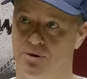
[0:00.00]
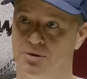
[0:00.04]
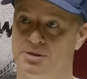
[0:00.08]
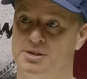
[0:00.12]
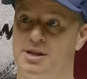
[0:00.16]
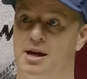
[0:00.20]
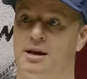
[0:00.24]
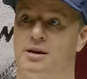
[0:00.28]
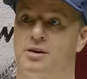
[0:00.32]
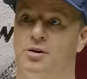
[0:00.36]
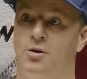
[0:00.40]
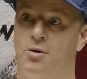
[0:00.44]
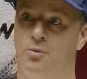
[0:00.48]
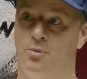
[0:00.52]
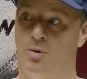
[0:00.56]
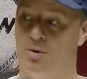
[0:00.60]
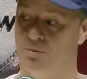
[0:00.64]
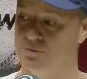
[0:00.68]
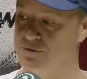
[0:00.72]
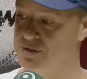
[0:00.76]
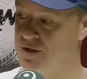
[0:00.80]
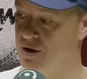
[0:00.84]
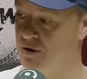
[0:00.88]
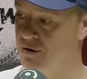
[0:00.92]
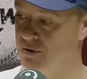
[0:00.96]
I was taking on
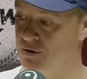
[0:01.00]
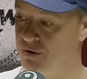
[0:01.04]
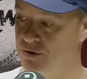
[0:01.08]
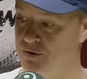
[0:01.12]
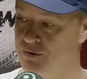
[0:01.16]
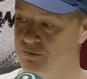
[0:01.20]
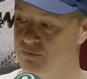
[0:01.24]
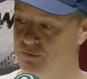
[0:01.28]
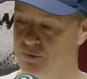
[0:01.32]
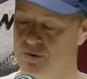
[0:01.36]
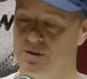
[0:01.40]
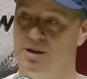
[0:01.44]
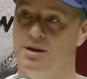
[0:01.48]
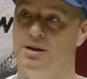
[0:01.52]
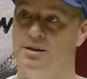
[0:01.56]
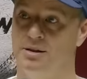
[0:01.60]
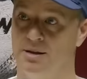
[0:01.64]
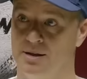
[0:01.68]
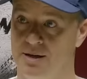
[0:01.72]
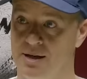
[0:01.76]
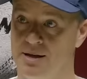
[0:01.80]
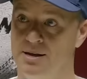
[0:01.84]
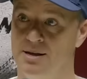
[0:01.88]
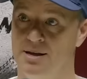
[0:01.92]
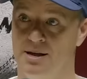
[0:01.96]
what was going on with
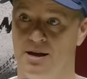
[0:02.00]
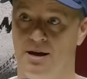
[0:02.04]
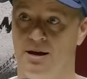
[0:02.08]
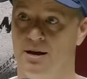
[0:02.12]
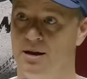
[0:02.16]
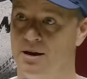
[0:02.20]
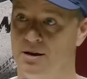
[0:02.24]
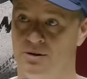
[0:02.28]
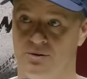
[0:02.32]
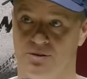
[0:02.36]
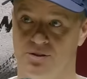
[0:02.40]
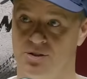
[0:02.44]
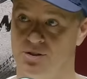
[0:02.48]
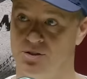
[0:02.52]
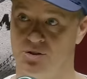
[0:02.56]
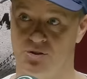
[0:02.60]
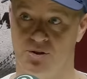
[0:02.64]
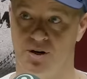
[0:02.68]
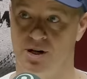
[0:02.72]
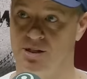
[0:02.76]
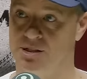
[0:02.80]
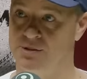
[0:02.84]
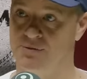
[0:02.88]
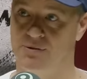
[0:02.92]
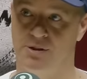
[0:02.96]
England, India, and I was just
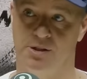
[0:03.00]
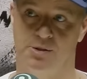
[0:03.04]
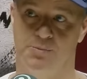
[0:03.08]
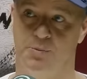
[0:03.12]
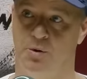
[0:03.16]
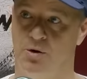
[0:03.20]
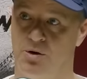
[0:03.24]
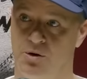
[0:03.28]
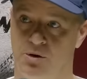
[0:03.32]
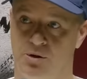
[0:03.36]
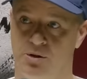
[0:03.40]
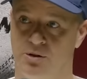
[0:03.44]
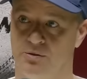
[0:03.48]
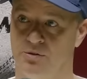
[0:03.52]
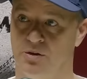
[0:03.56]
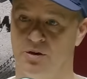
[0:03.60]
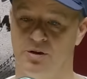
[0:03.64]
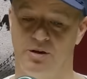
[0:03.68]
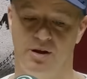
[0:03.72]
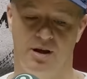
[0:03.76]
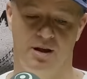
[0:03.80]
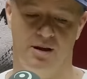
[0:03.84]
transfixed by all of it.